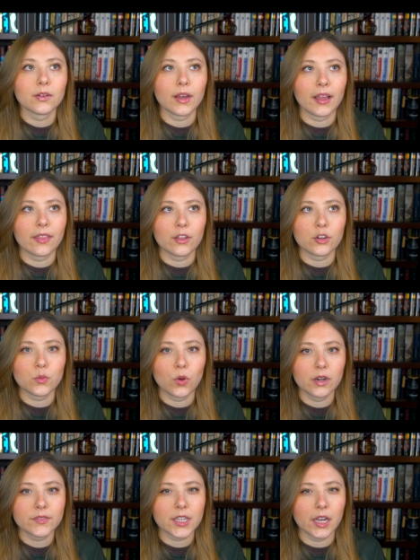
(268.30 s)
Okay, and the
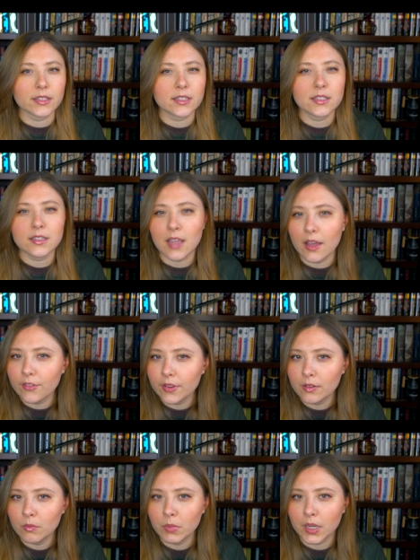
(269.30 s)
dwarves got
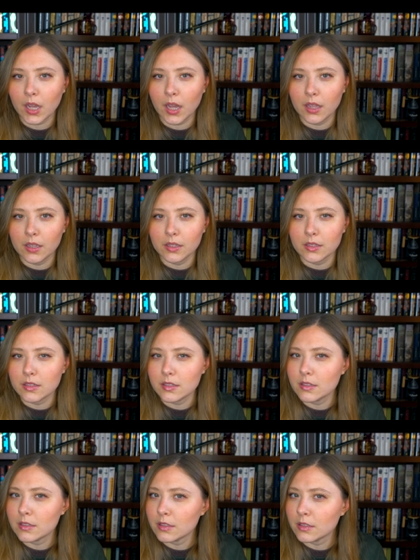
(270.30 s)
seven because.